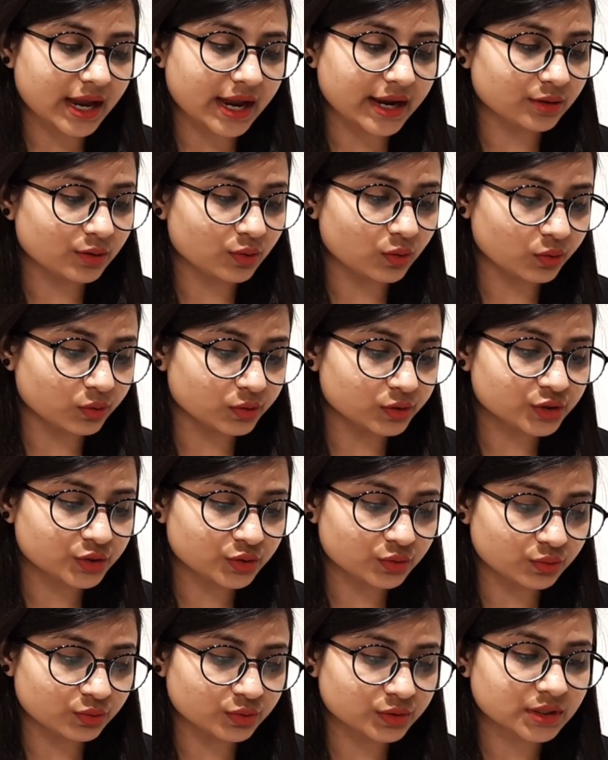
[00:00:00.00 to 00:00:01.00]
and old
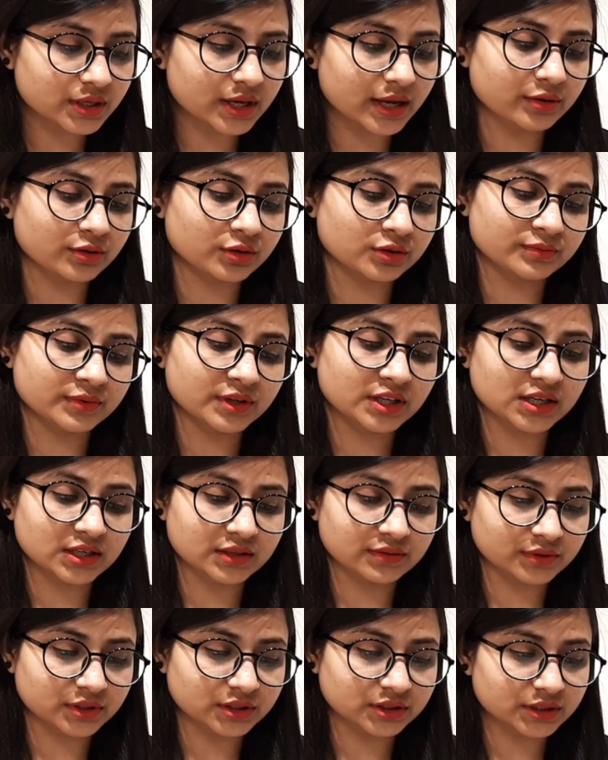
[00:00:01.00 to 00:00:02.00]
shoes cannot be
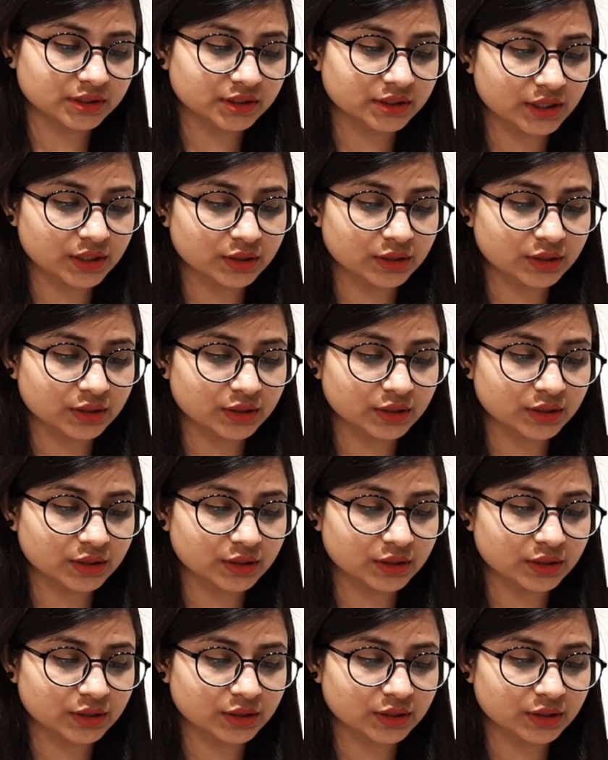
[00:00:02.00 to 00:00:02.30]
converted